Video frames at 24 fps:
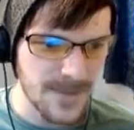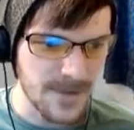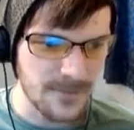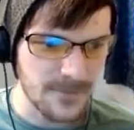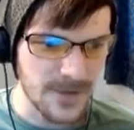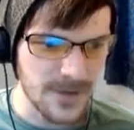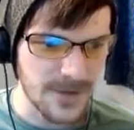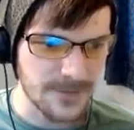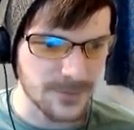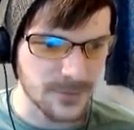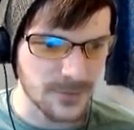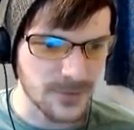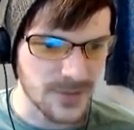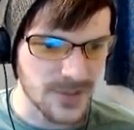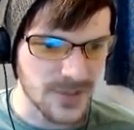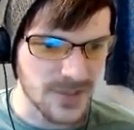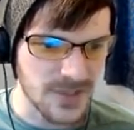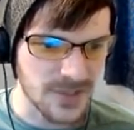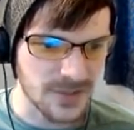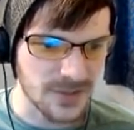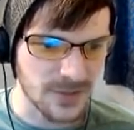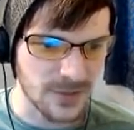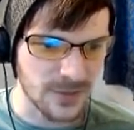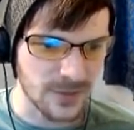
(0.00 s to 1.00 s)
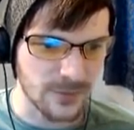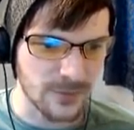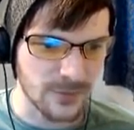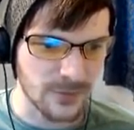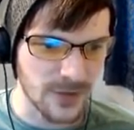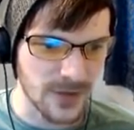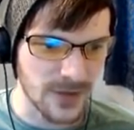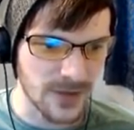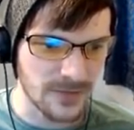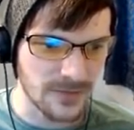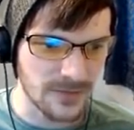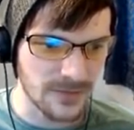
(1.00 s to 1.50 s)
That red boy is still at the
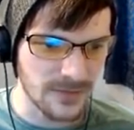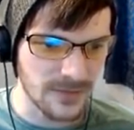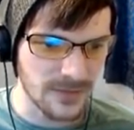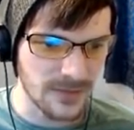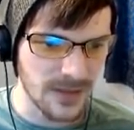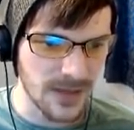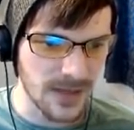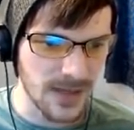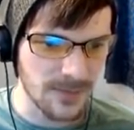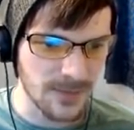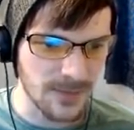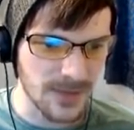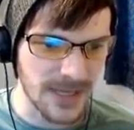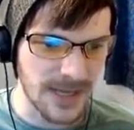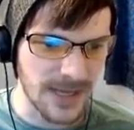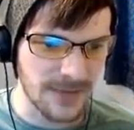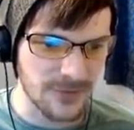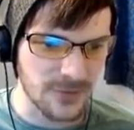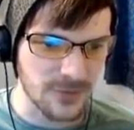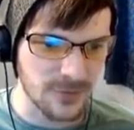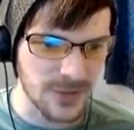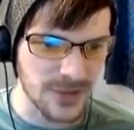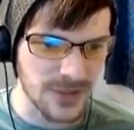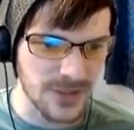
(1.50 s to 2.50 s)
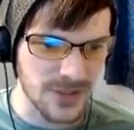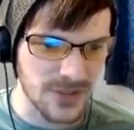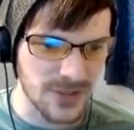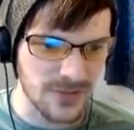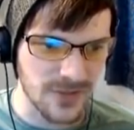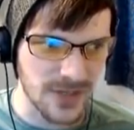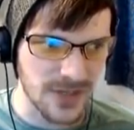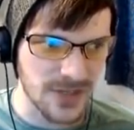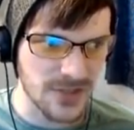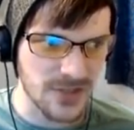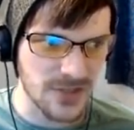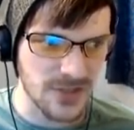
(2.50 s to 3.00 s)
front. I'm gonna have to win
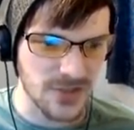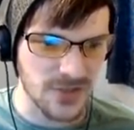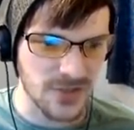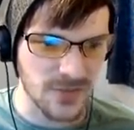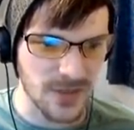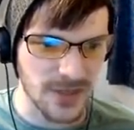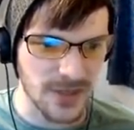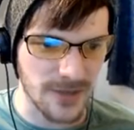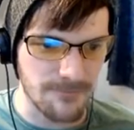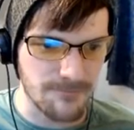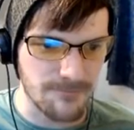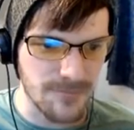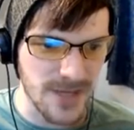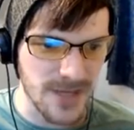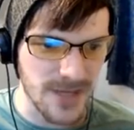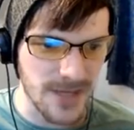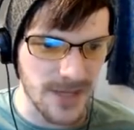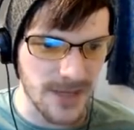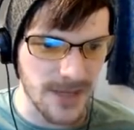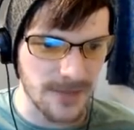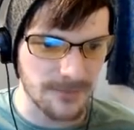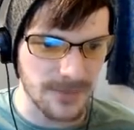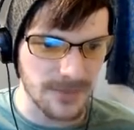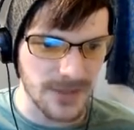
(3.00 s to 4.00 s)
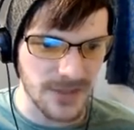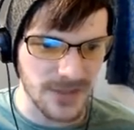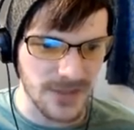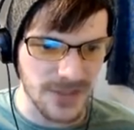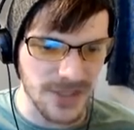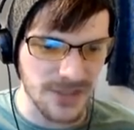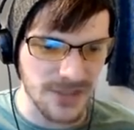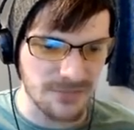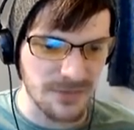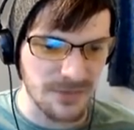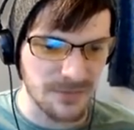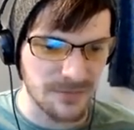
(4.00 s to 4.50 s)
this race just so I can beat him,
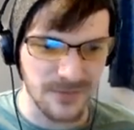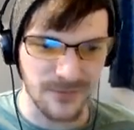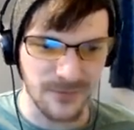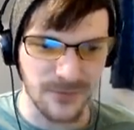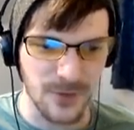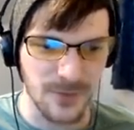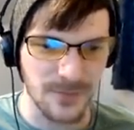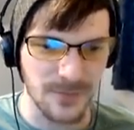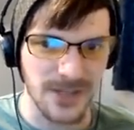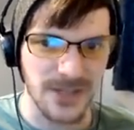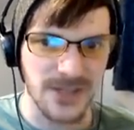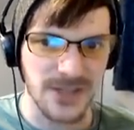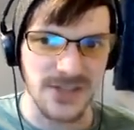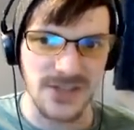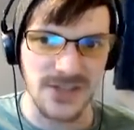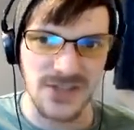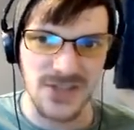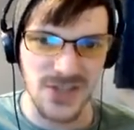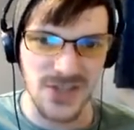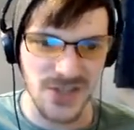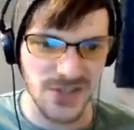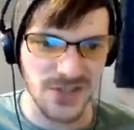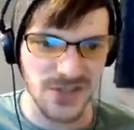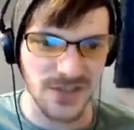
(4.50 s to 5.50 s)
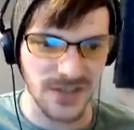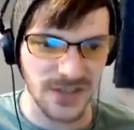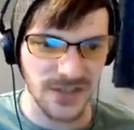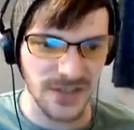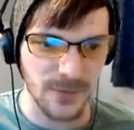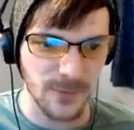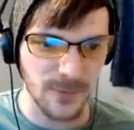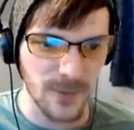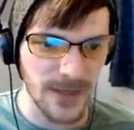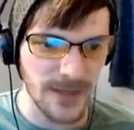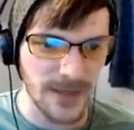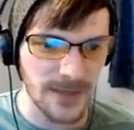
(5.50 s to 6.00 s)
because he's been performing
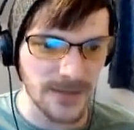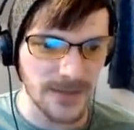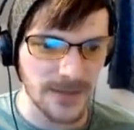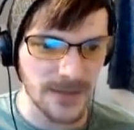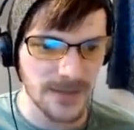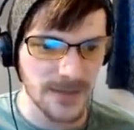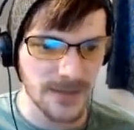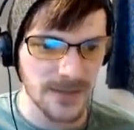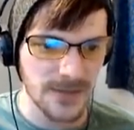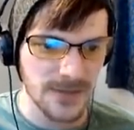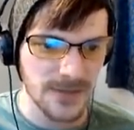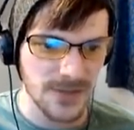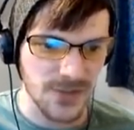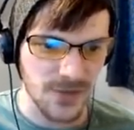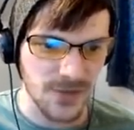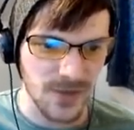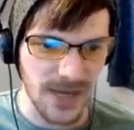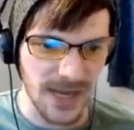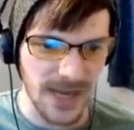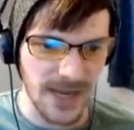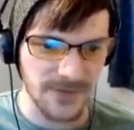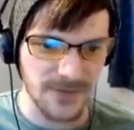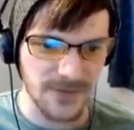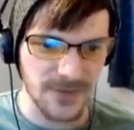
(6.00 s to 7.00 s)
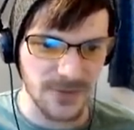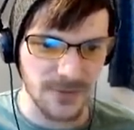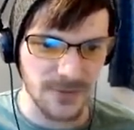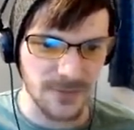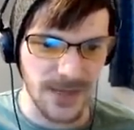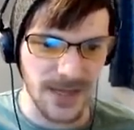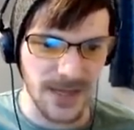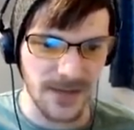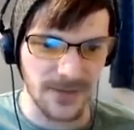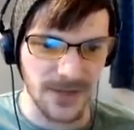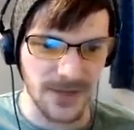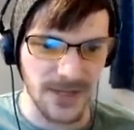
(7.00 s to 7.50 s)
consistently well. So I have to
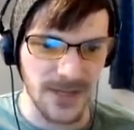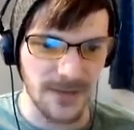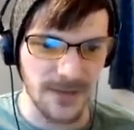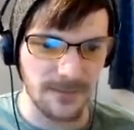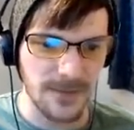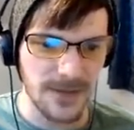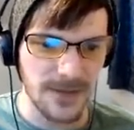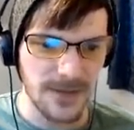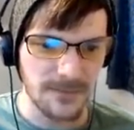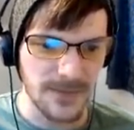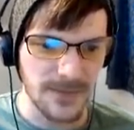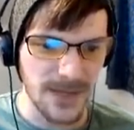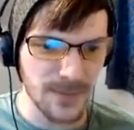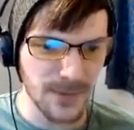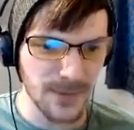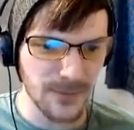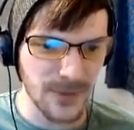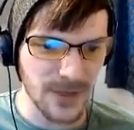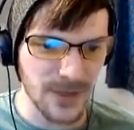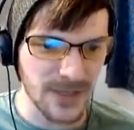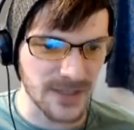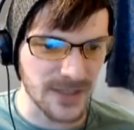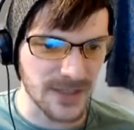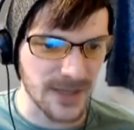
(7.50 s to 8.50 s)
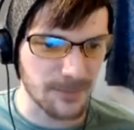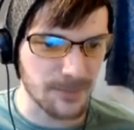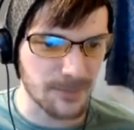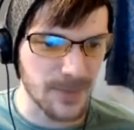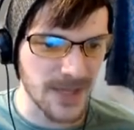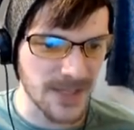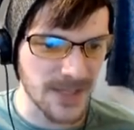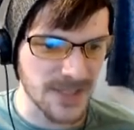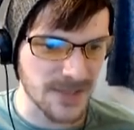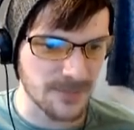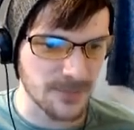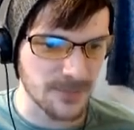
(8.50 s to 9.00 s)
do better than him. Maybe if I could,
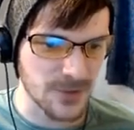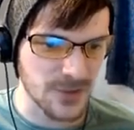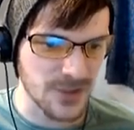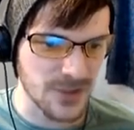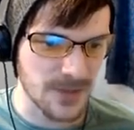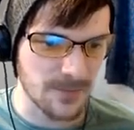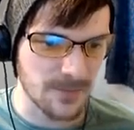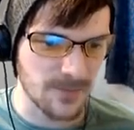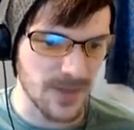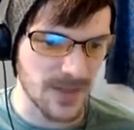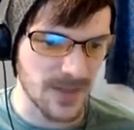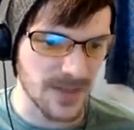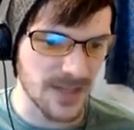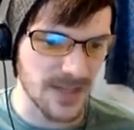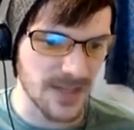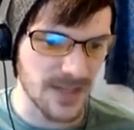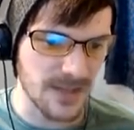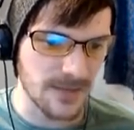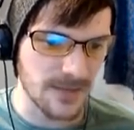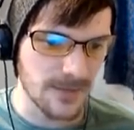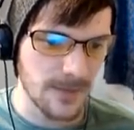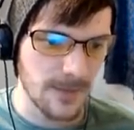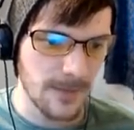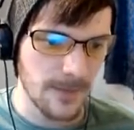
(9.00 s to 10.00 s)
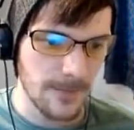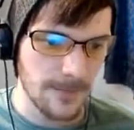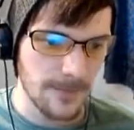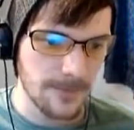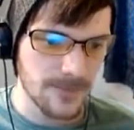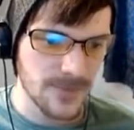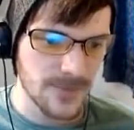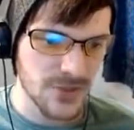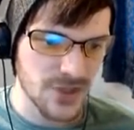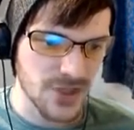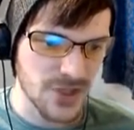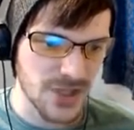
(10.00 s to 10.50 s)
like, pit him or something, then...
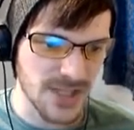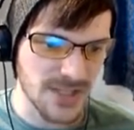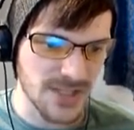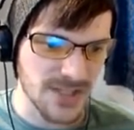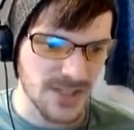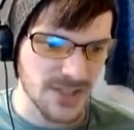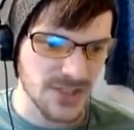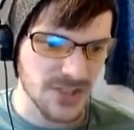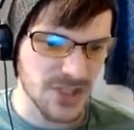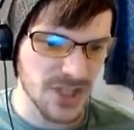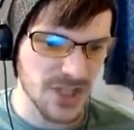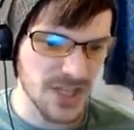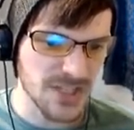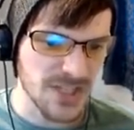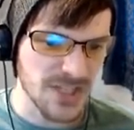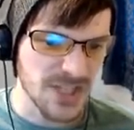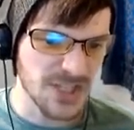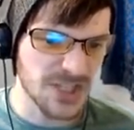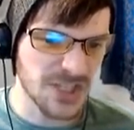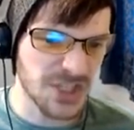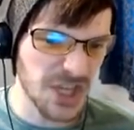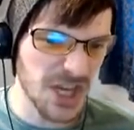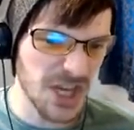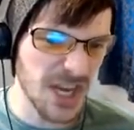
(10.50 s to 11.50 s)
Shit, shit,